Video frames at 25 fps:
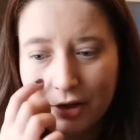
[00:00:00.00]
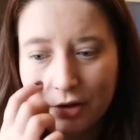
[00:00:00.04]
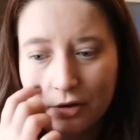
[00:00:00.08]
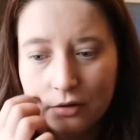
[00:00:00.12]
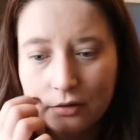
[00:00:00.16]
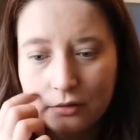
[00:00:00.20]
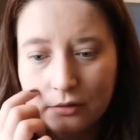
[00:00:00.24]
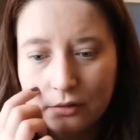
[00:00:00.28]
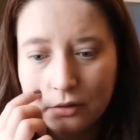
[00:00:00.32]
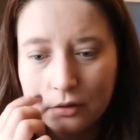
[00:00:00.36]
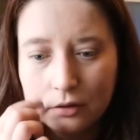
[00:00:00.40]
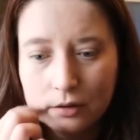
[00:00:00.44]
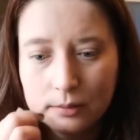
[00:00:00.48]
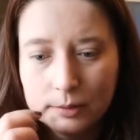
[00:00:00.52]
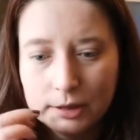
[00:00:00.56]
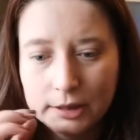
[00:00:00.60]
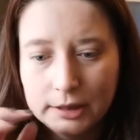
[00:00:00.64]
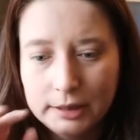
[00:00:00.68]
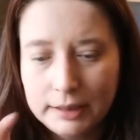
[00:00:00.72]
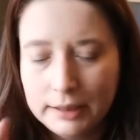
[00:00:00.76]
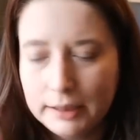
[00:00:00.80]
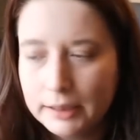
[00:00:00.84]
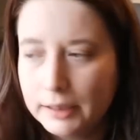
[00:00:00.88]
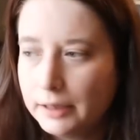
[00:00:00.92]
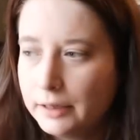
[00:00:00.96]
I don't
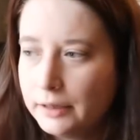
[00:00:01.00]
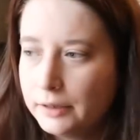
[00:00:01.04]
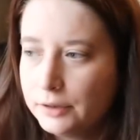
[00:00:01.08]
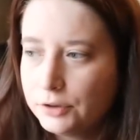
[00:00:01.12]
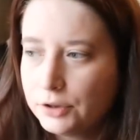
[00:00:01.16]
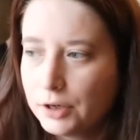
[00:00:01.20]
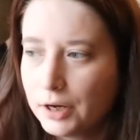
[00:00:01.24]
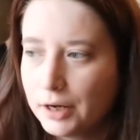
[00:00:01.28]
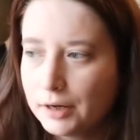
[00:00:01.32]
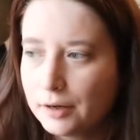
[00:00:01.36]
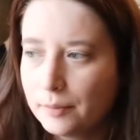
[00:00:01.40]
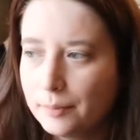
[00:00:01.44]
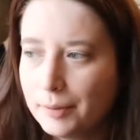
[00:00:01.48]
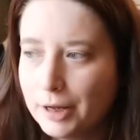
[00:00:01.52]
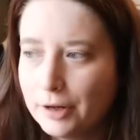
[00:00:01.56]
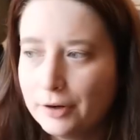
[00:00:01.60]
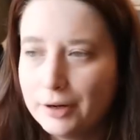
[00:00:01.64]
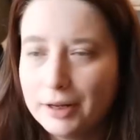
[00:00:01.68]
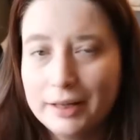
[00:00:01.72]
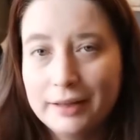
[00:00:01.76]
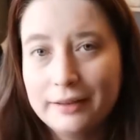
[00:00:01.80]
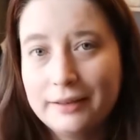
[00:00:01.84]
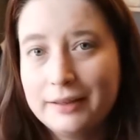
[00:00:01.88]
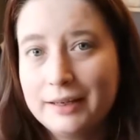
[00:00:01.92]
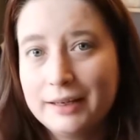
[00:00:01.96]
normally talk
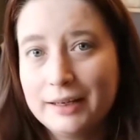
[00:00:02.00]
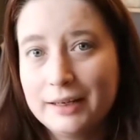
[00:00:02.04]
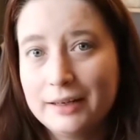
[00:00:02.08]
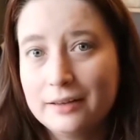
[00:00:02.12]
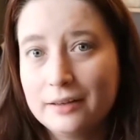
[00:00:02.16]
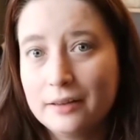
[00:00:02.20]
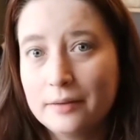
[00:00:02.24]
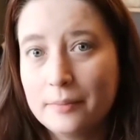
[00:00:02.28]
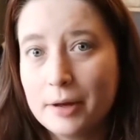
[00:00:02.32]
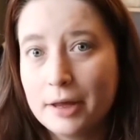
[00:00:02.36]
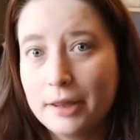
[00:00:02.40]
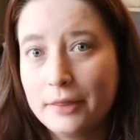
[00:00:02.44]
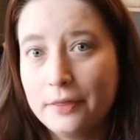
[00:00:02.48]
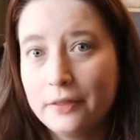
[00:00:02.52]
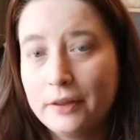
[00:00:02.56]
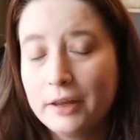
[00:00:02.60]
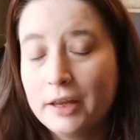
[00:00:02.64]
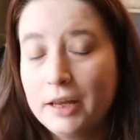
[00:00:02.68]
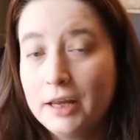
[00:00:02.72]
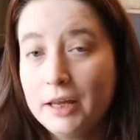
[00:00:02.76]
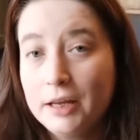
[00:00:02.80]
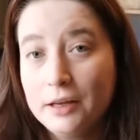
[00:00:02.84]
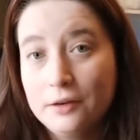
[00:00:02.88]
about it at the end of the month.